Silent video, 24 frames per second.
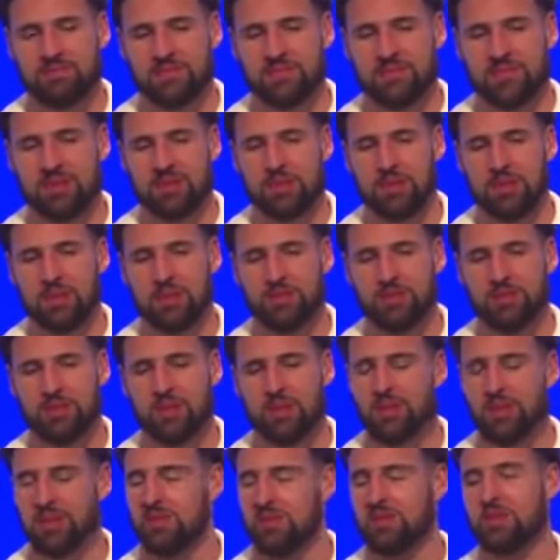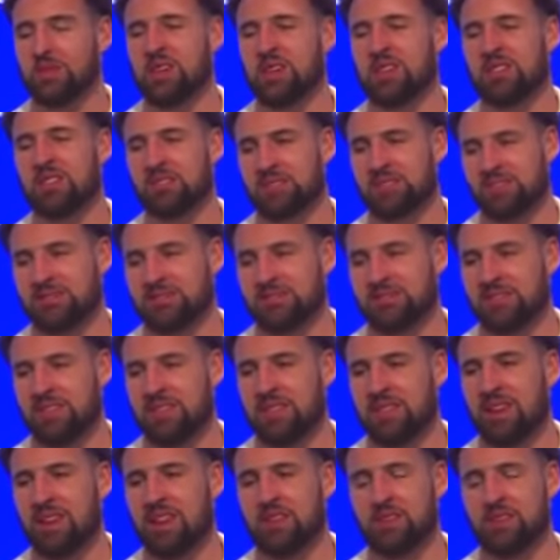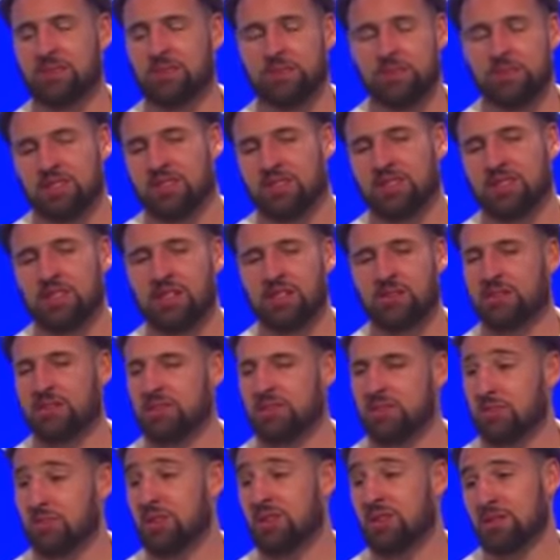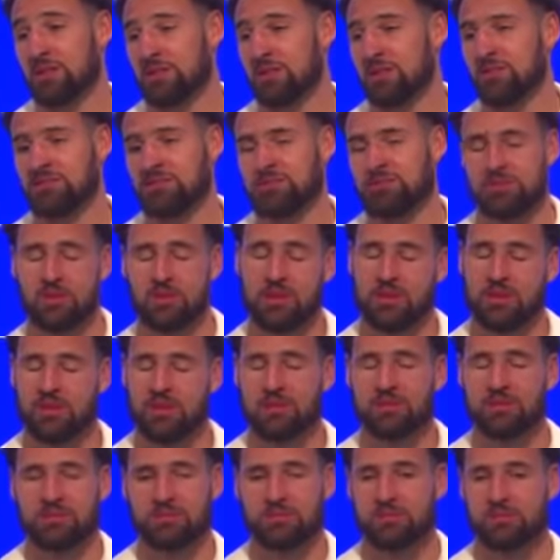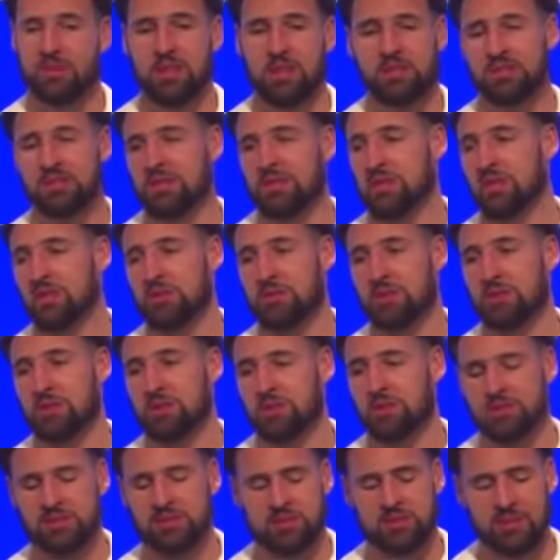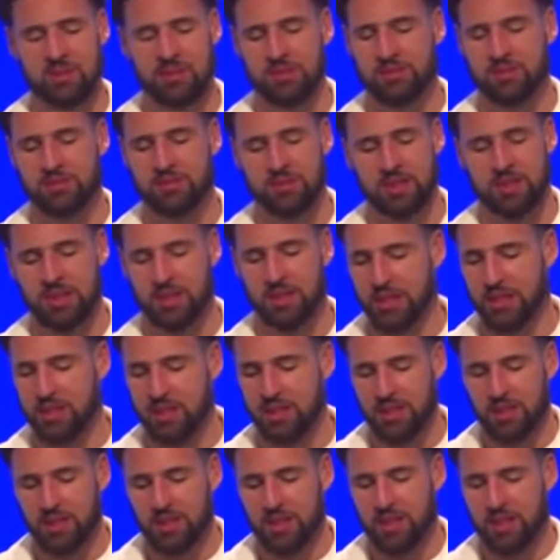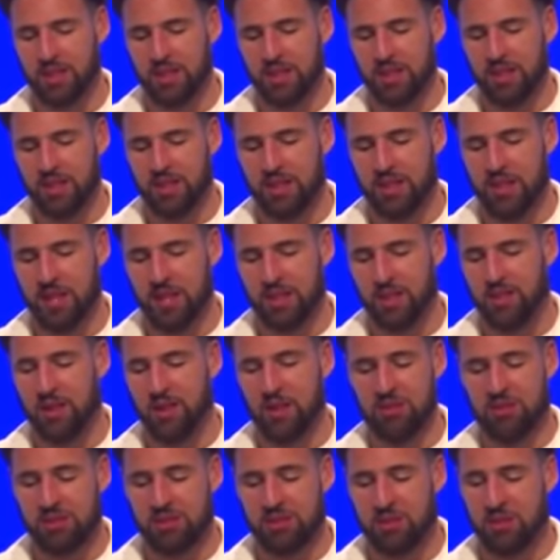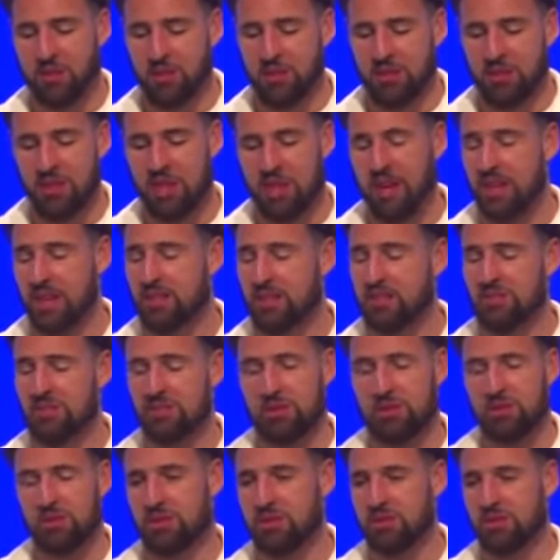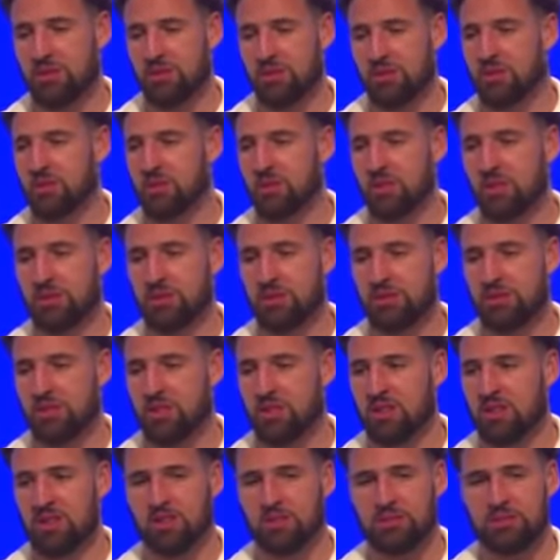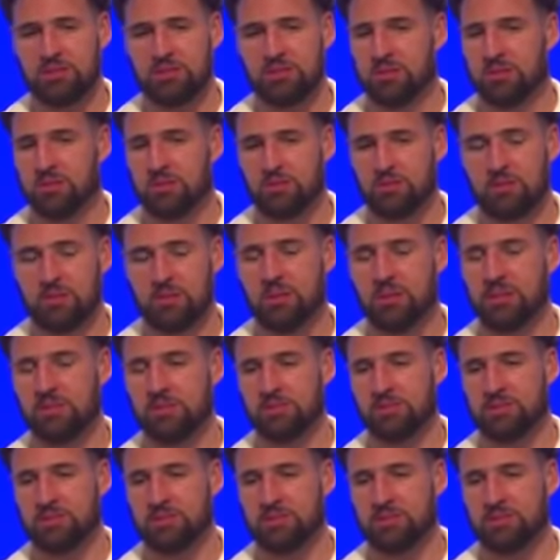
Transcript: you know, only the greats have that in them, and he's obviously one of them, one of the best to ever do it. So I don't know how much longer he has. Maybe it's 2 years, three, but